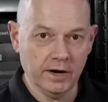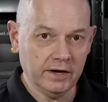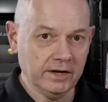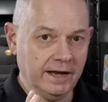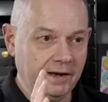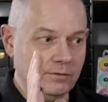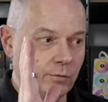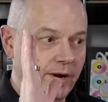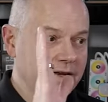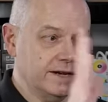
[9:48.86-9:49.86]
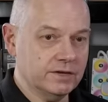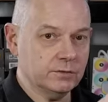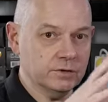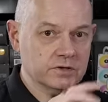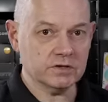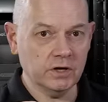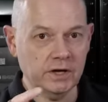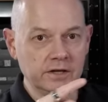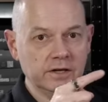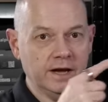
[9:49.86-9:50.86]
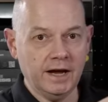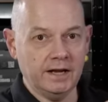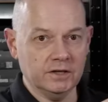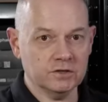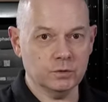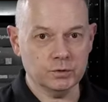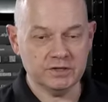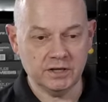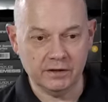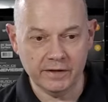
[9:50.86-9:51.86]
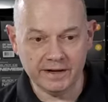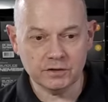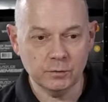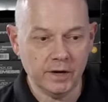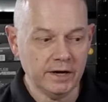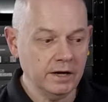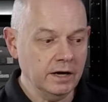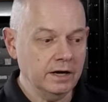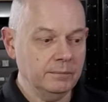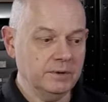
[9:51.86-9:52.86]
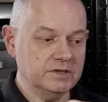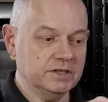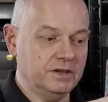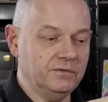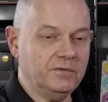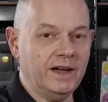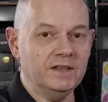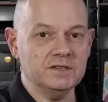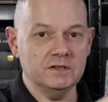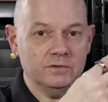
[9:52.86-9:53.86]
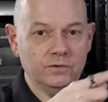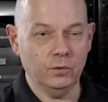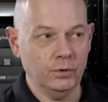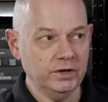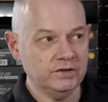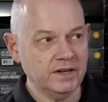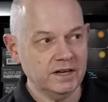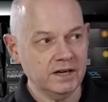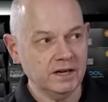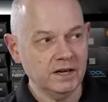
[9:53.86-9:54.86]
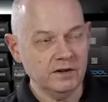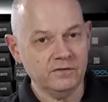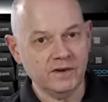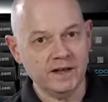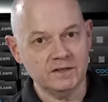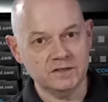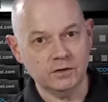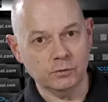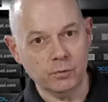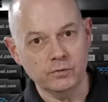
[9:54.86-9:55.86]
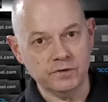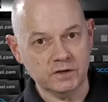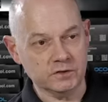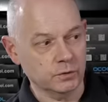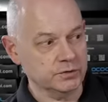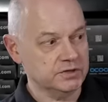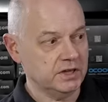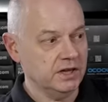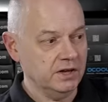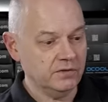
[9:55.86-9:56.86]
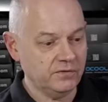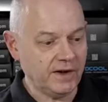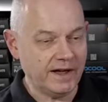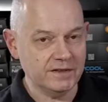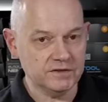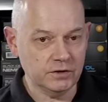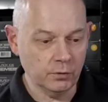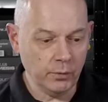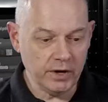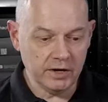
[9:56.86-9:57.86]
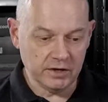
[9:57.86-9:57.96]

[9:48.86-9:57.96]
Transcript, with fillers: I'm going to have the radiator in the side and exhausting that away means I need fans in the floor intaking, fans in the roof exhausting, fans in the rear